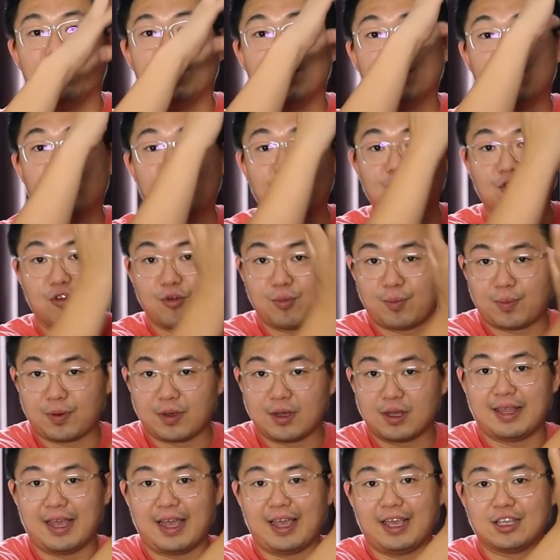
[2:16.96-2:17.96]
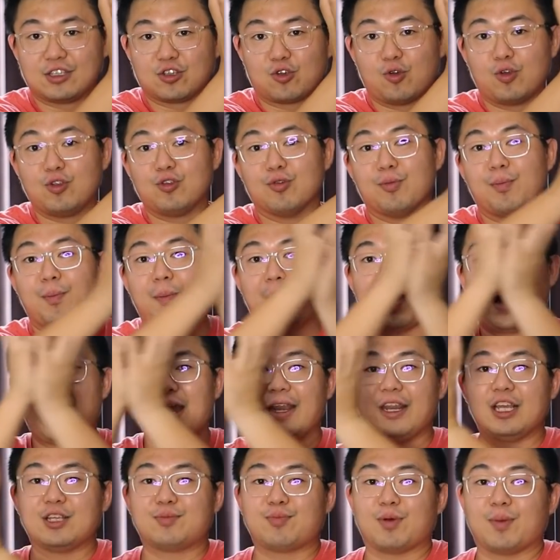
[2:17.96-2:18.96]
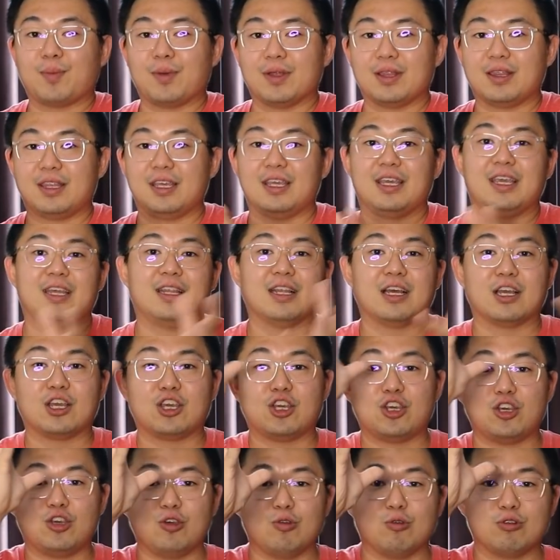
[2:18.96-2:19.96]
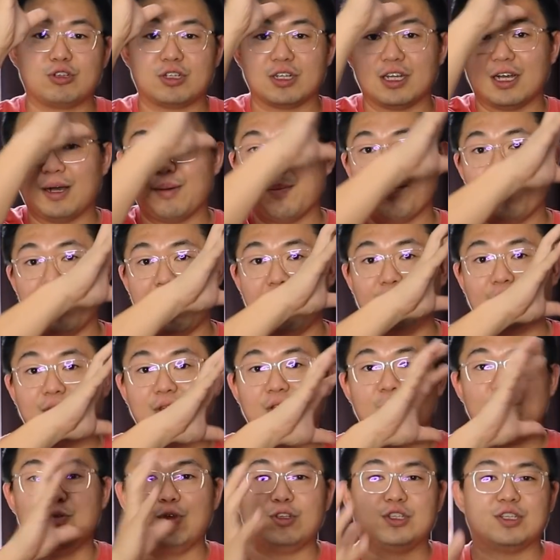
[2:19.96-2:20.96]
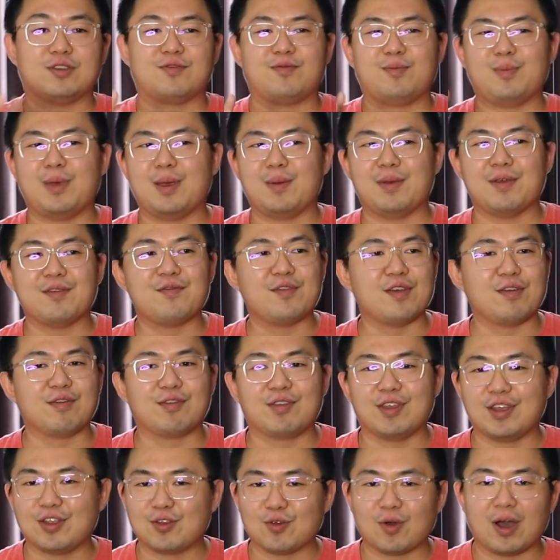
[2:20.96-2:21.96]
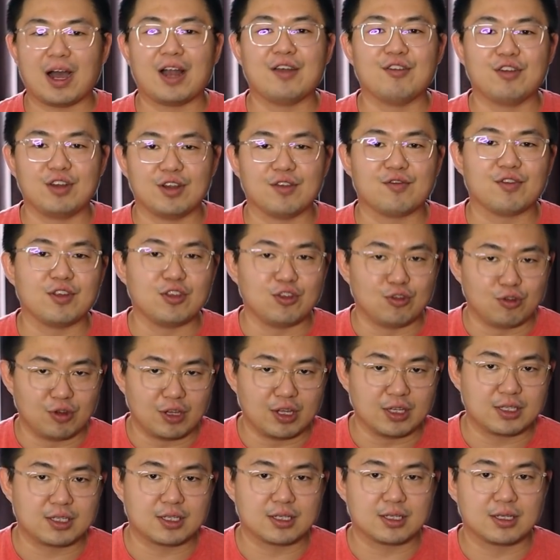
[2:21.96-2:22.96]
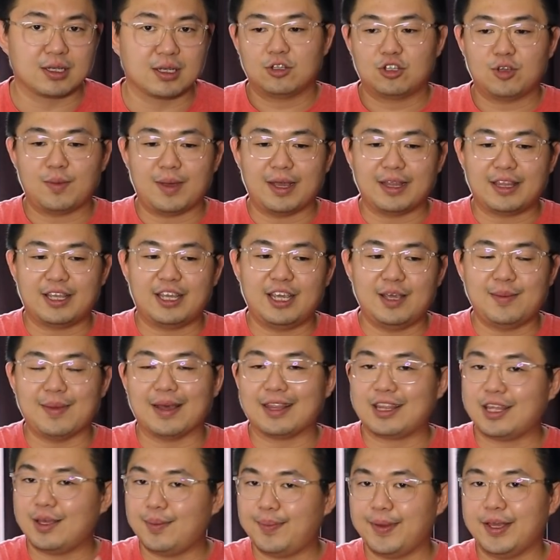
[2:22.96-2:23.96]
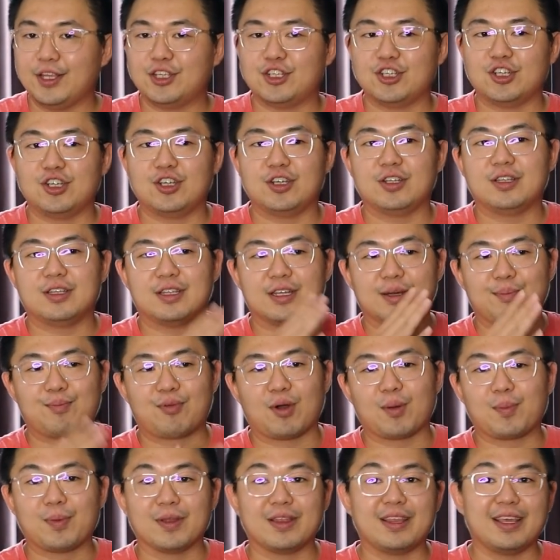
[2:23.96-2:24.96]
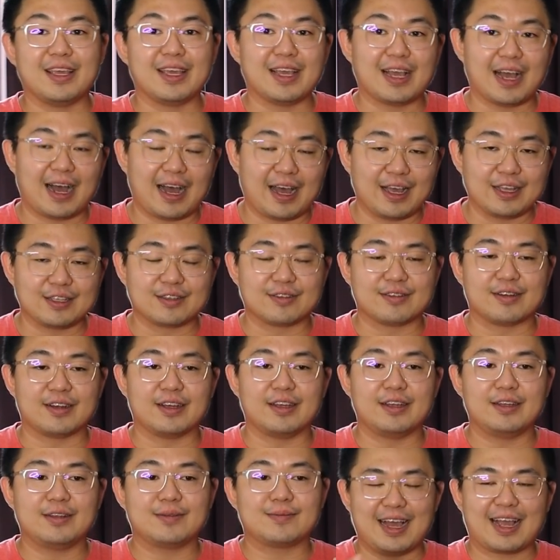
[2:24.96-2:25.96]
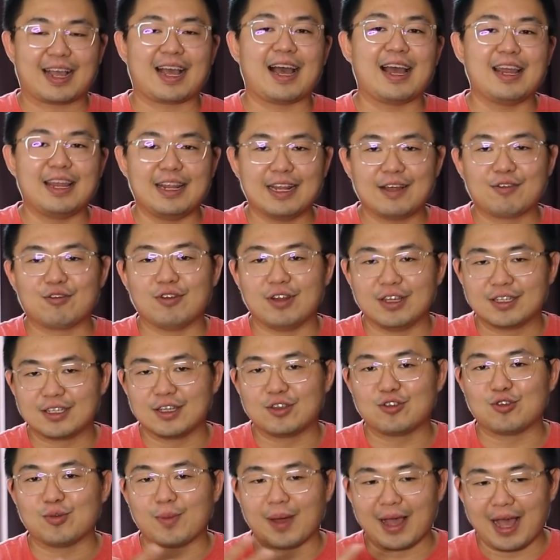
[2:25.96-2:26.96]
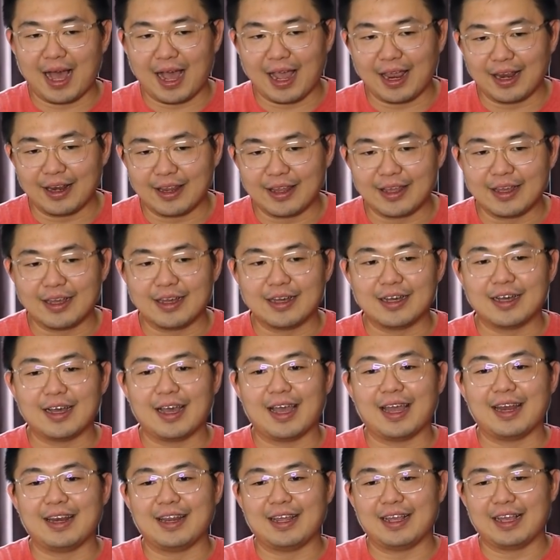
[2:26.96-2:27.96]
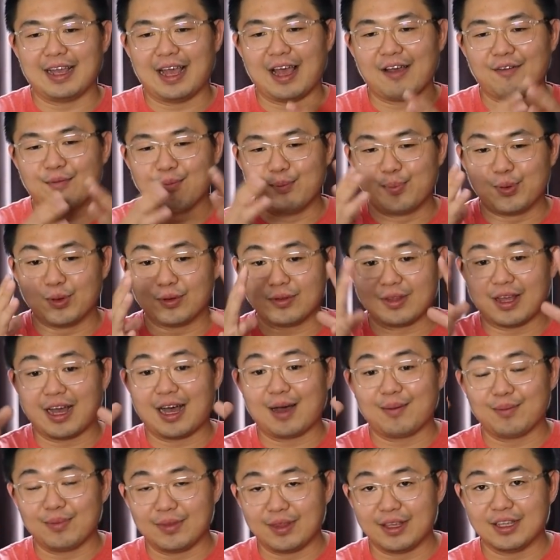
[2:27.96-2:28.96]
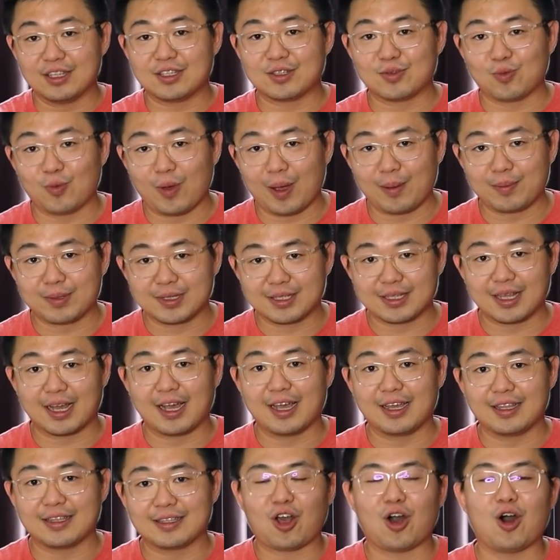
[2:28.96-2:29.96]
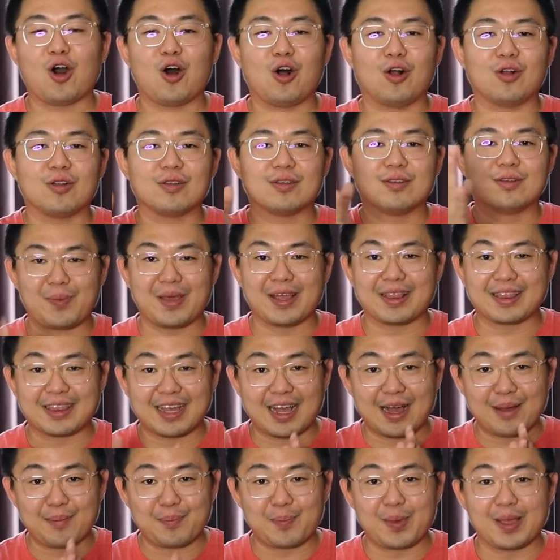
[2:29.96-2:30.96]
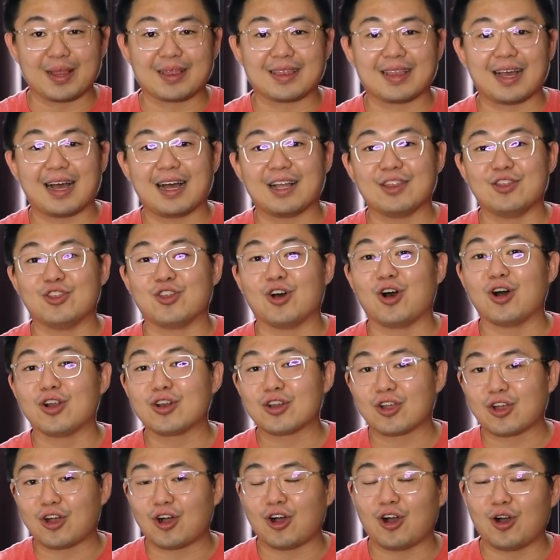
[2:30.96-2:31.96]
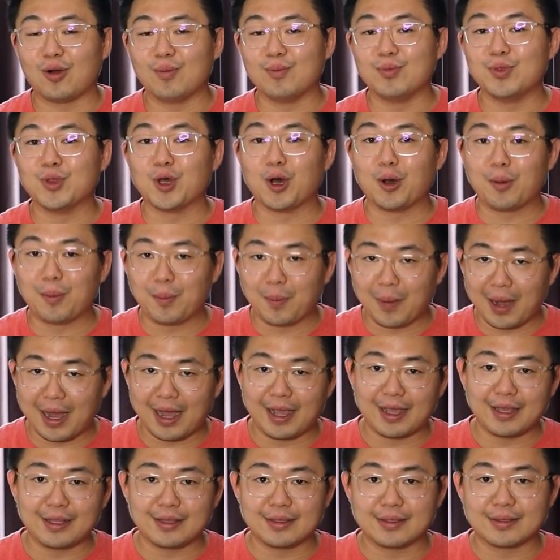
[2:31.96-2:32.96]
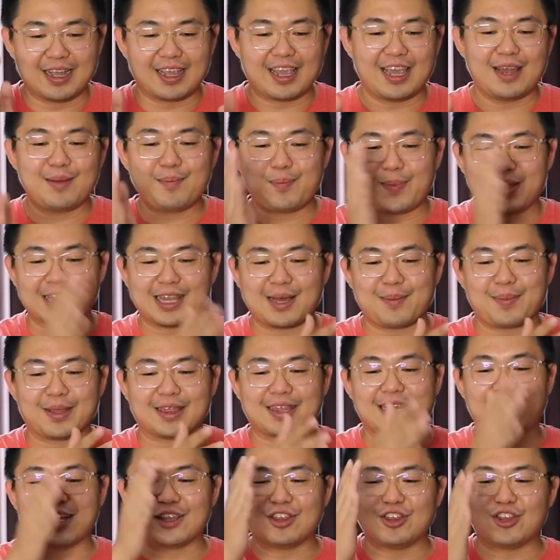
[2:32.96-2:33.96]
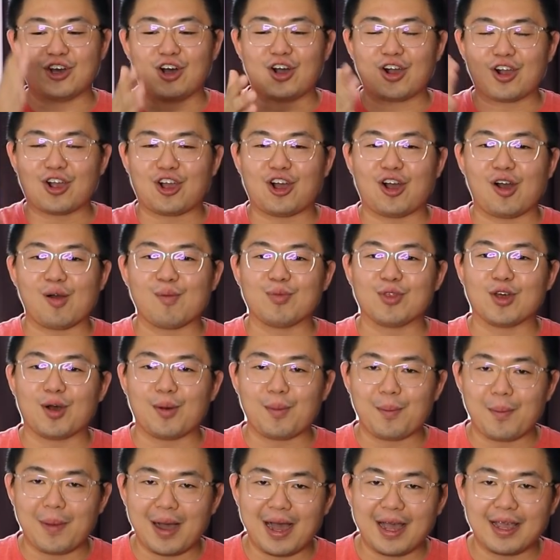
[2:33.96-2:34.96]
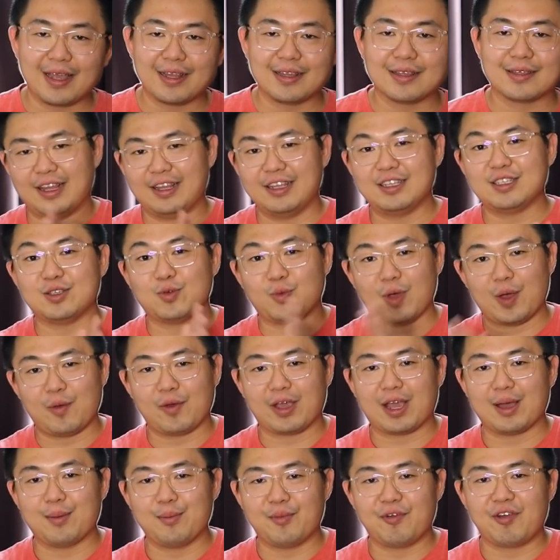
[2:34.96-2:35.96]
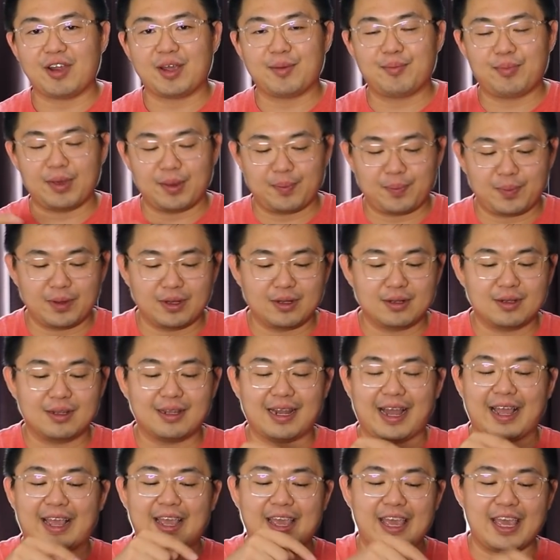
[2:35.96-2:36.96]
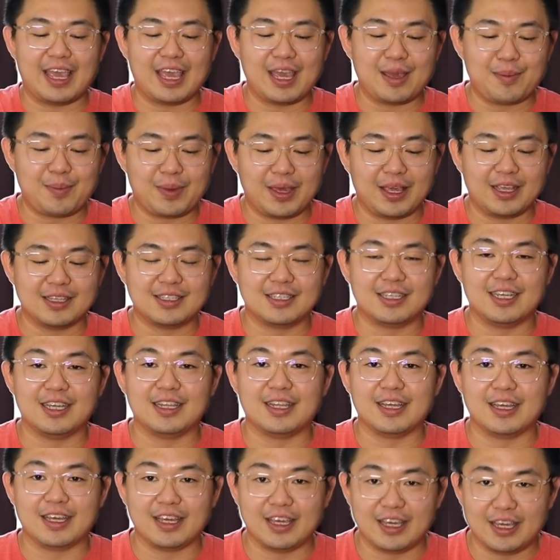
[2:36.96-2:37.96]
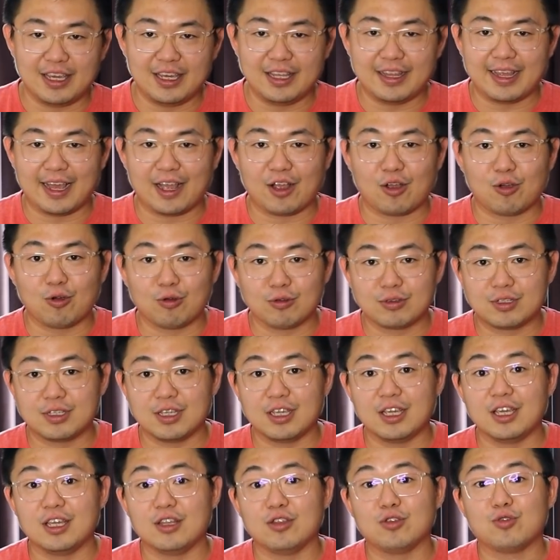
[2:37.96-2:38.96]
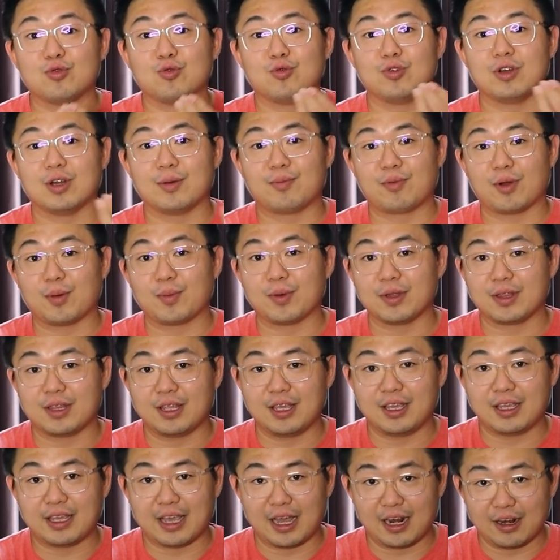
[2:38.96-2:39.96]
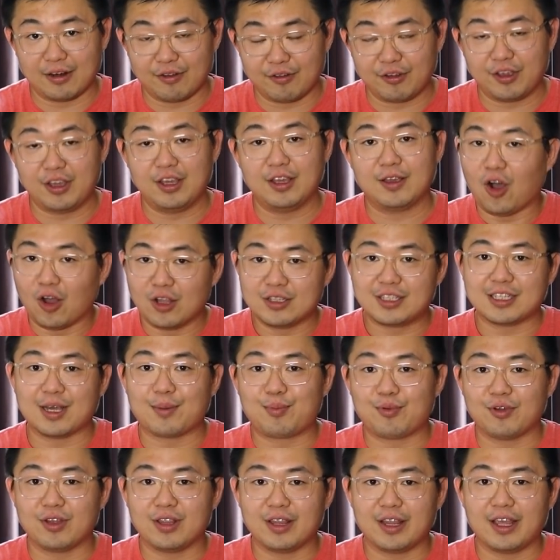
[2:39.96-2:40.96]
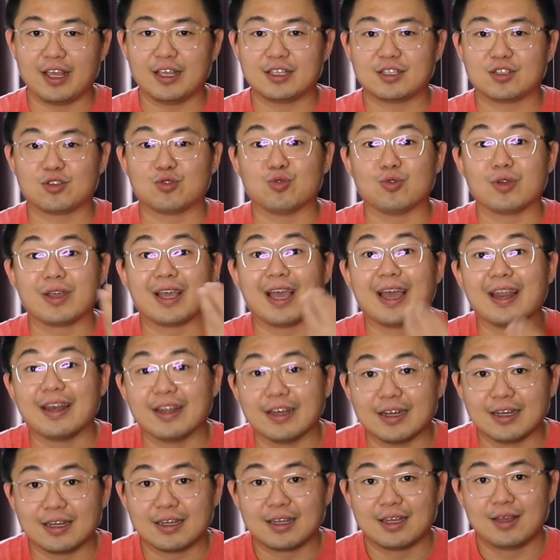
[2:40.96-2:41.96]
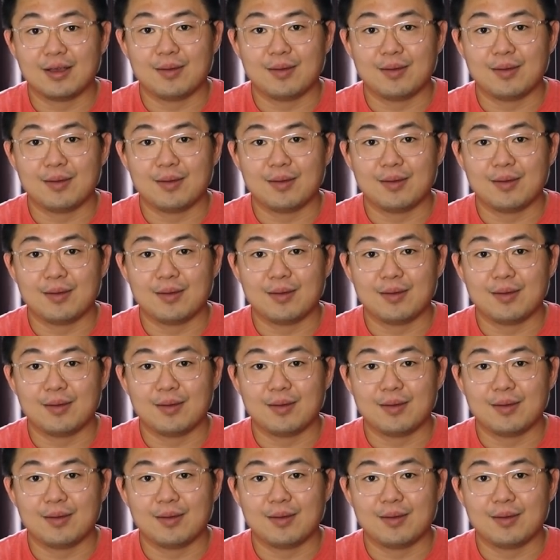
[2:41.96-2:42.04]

a group that is going to buy this property in a huge amount, which is maybe 50 to 100 different units. So my team at TPG, the property guys, right? They are kind enough to listen to my idea and they have built up this website called petapeta.com.mine. Again, petapeta.com.mine. And this is where we can bring people like A, B, C, D, E that goes into the property gallery on separate days together.